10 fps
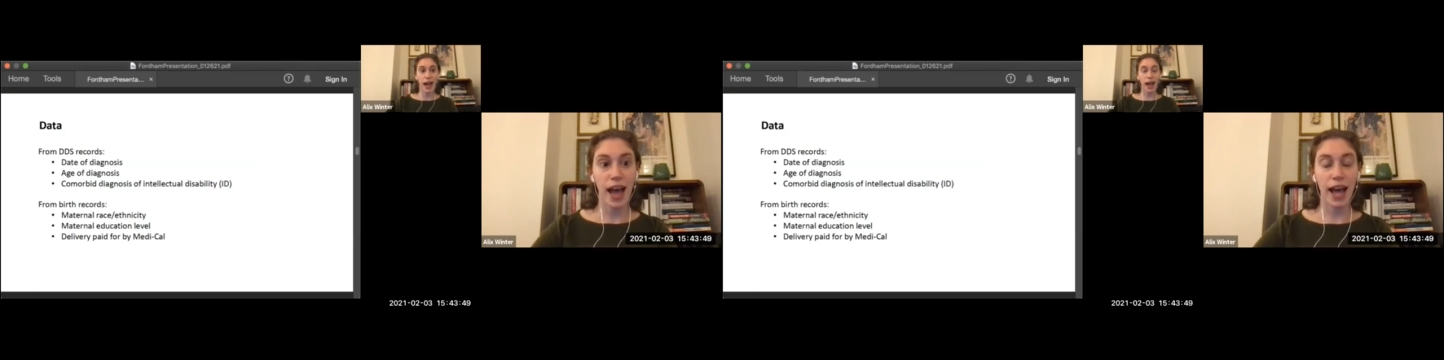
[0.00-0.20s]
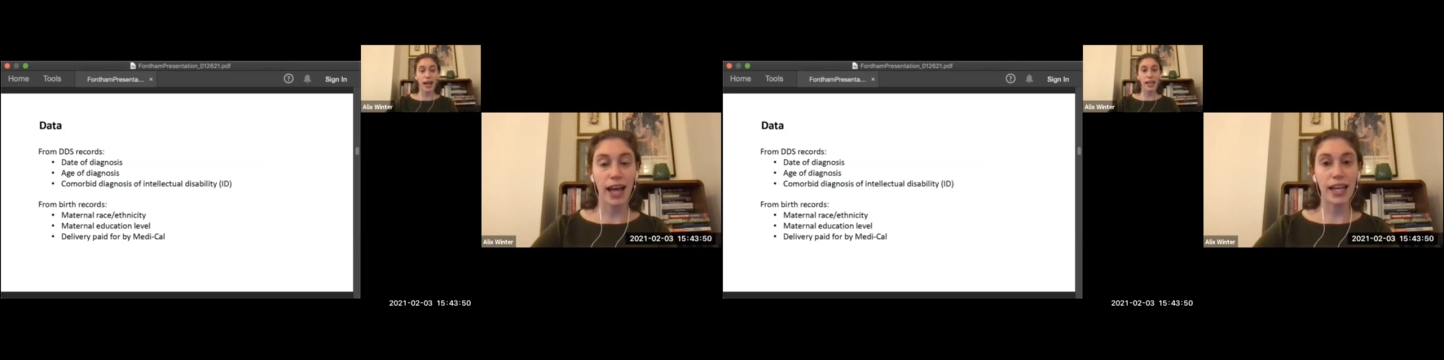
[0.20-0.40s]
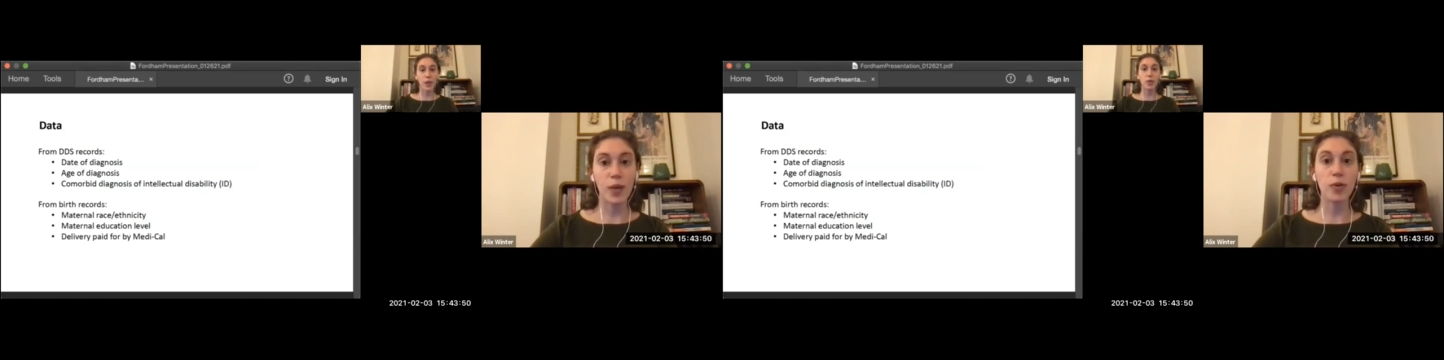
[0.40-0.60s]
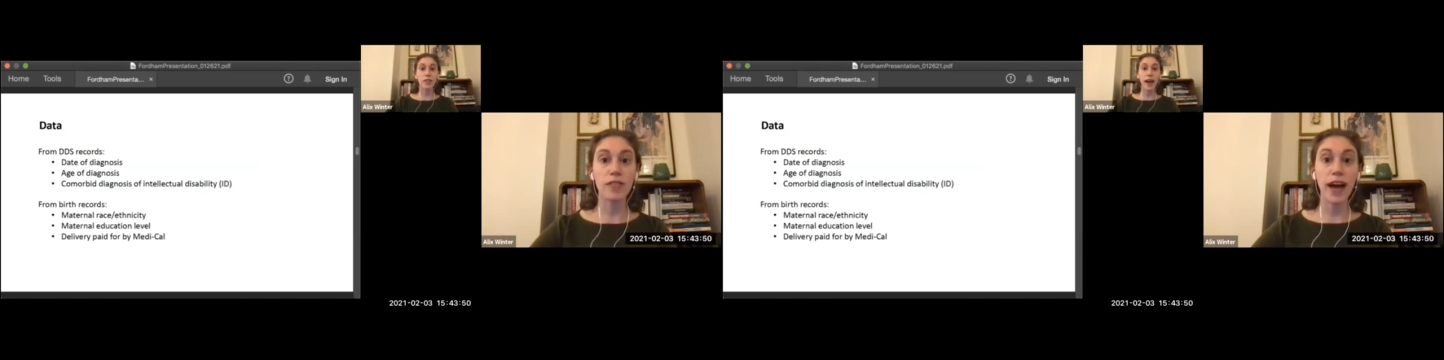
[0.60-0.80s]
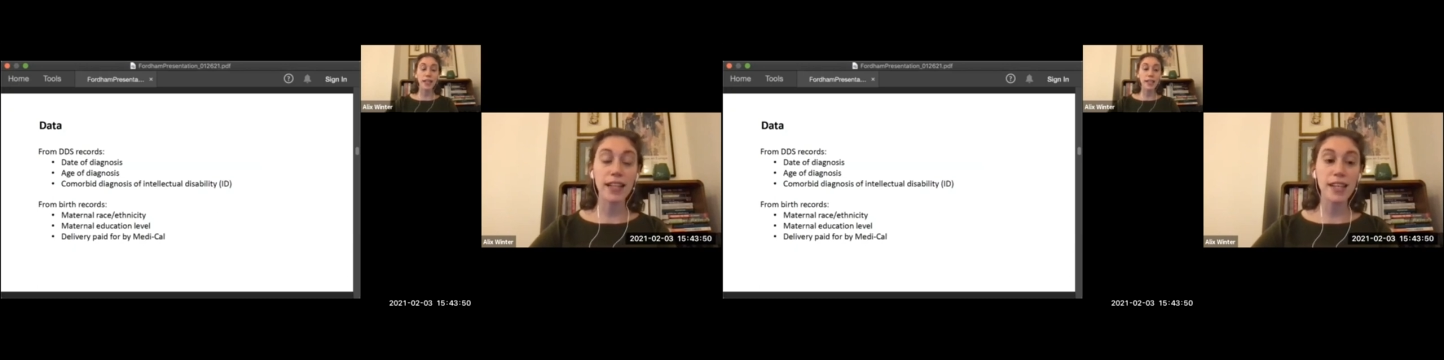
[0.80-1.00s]
and it
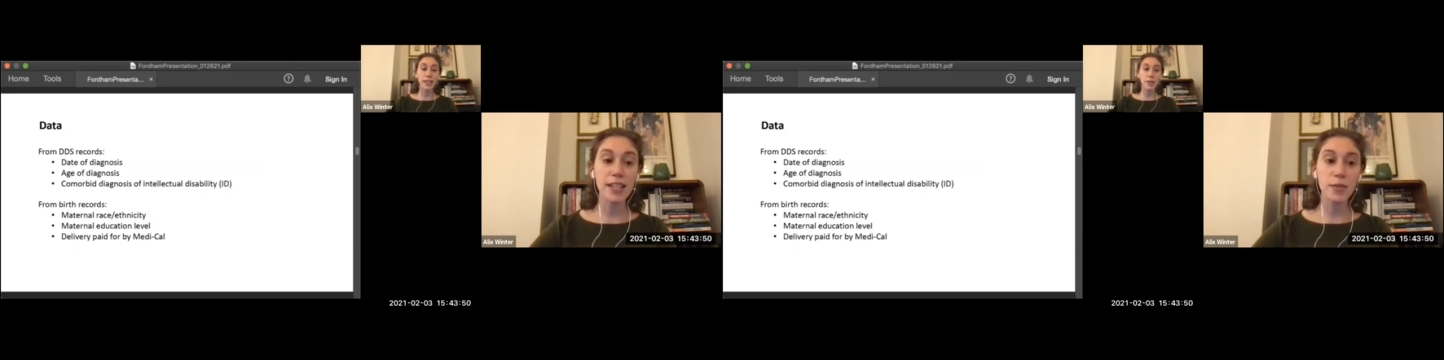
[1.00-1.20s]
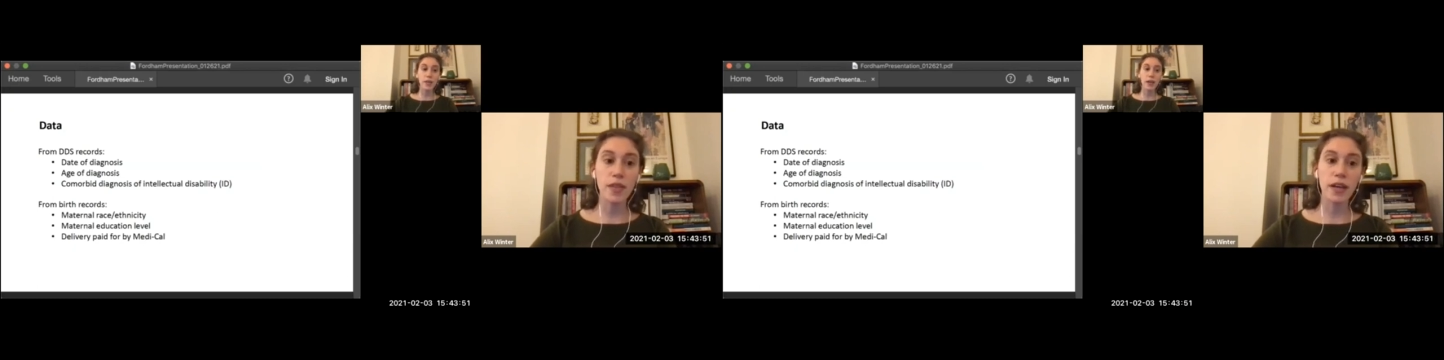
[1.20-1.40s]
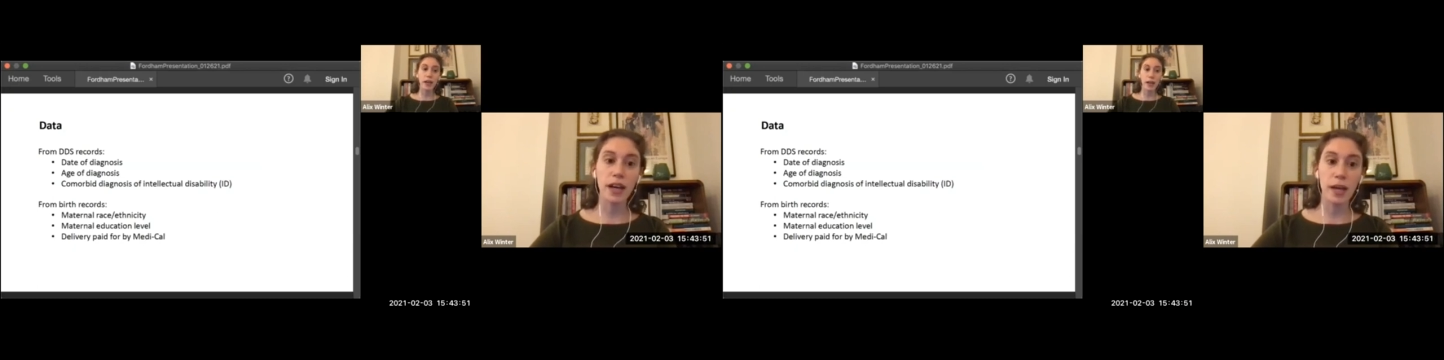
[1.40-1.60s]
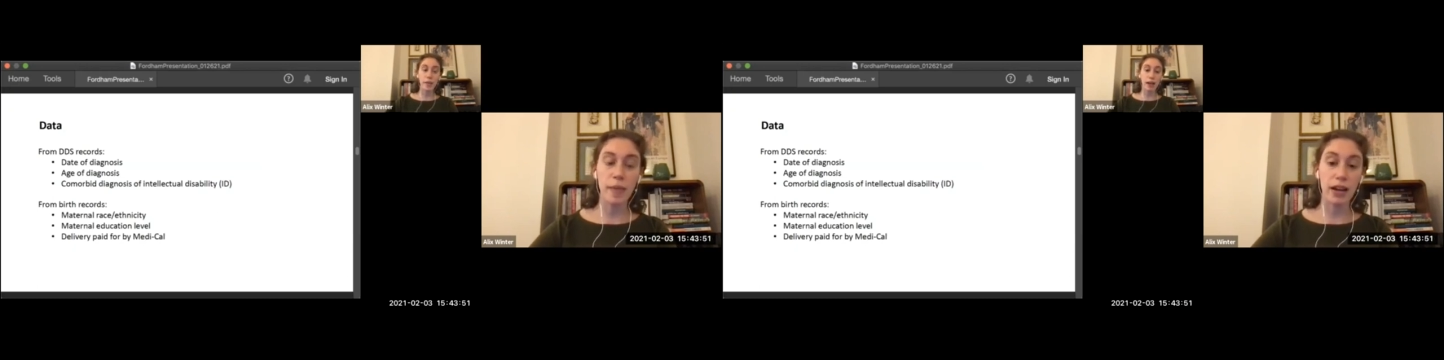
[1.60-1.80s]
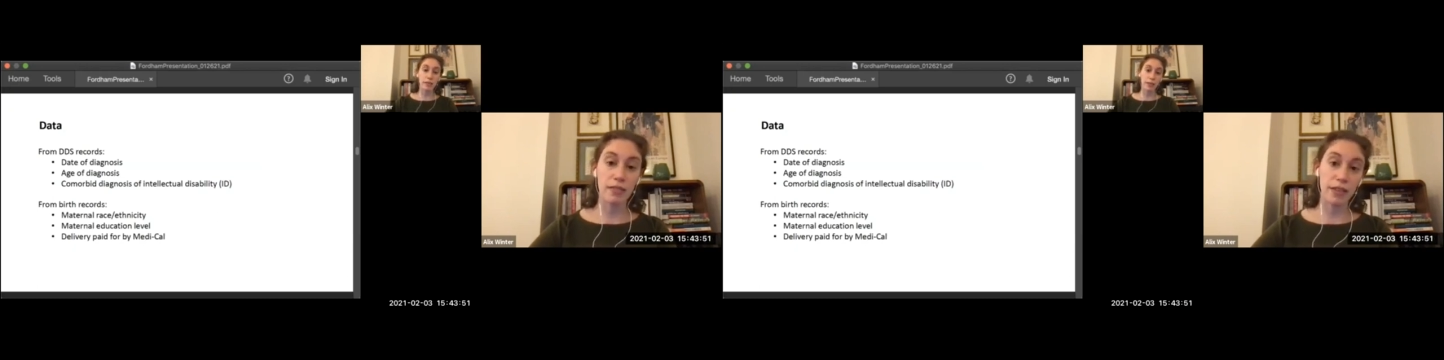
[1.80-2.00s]
provides us with a good
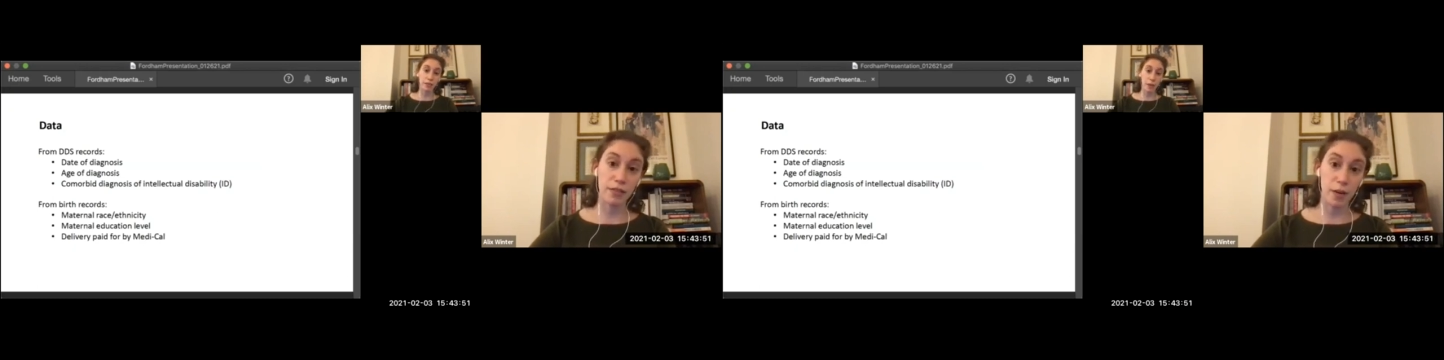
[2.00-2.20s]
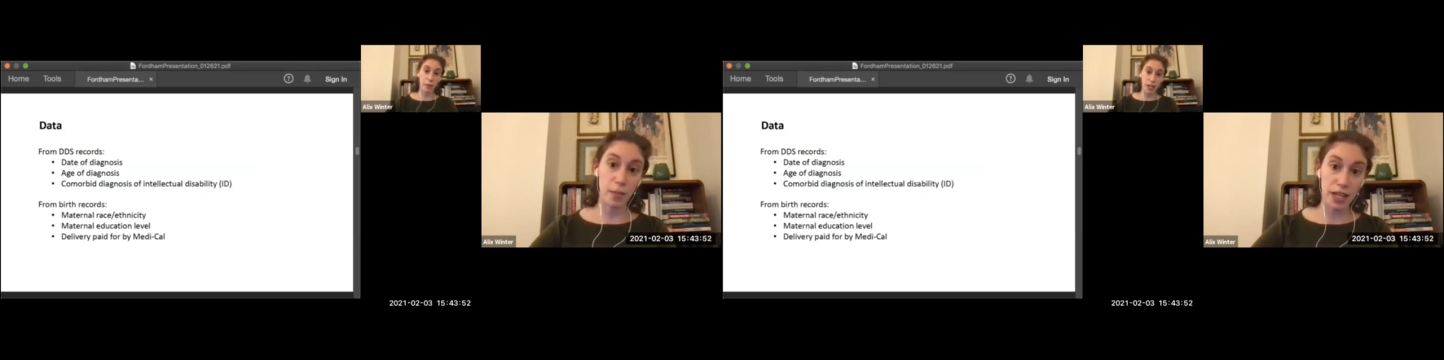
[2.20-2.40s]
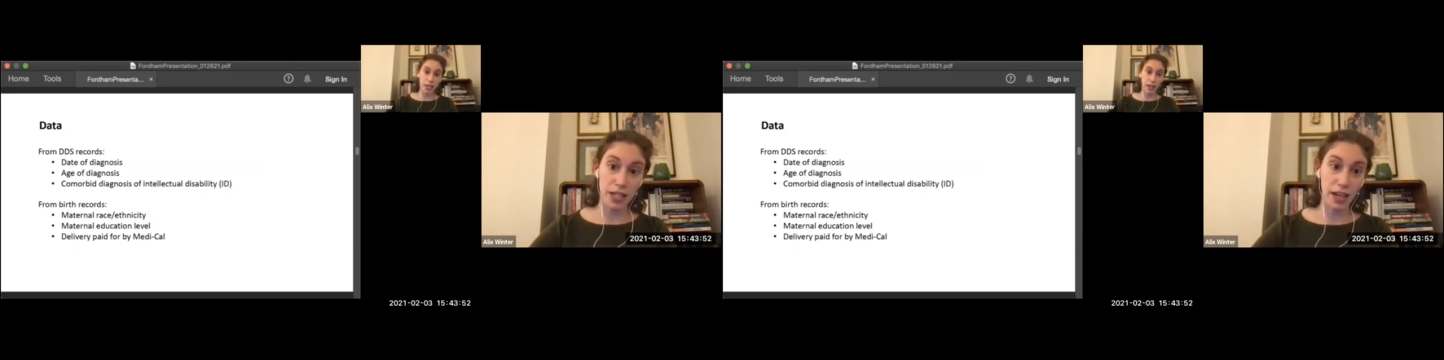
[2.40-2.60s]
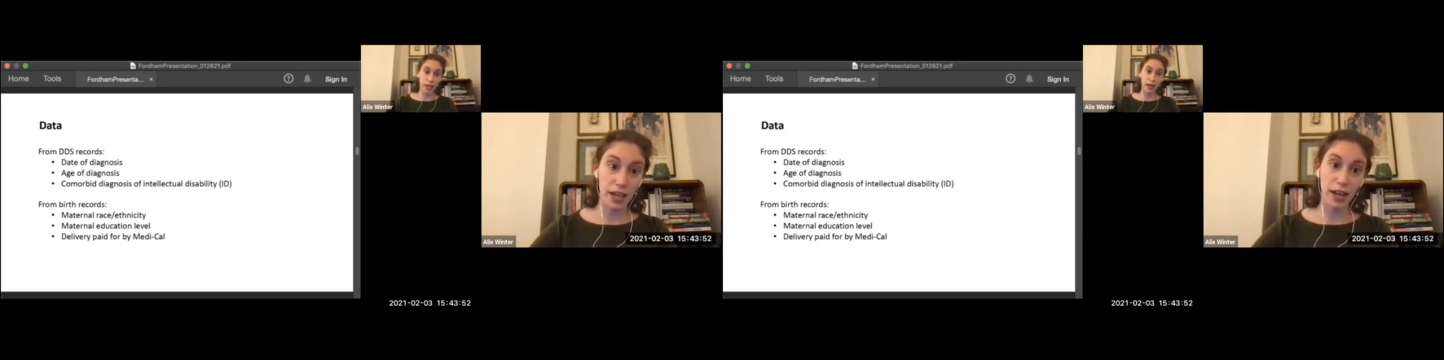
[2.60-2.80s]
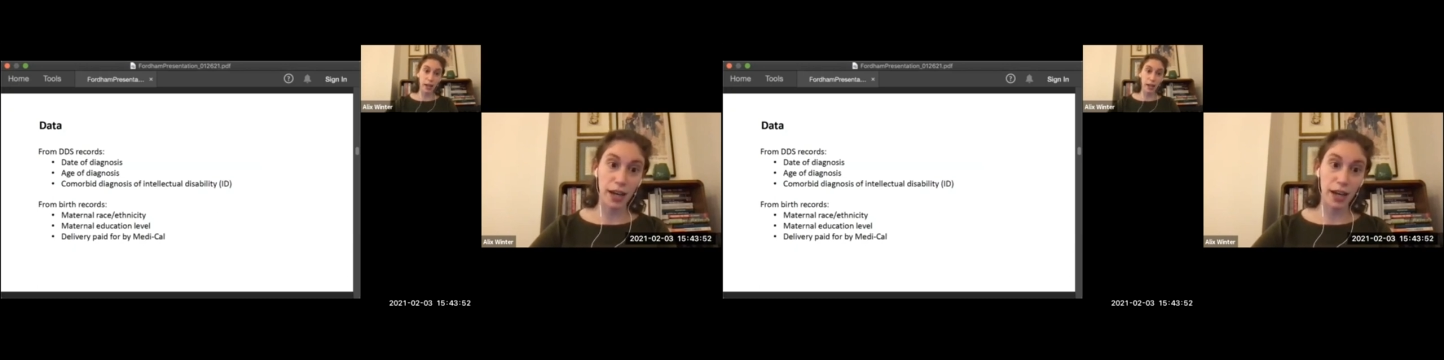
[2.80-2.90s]
amount of information,